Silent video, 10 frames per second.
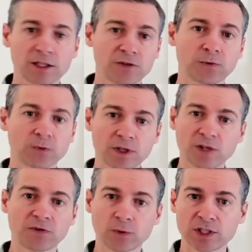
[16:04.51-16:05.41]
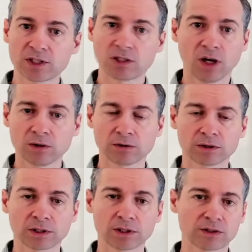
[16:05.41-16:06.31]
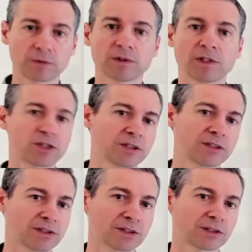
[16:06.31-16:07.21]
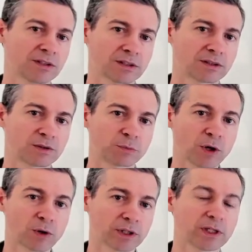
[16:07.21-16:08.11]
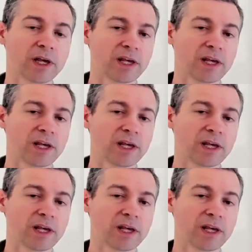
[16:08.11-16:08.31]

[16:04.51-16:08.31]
If we don't, our simulation is broken.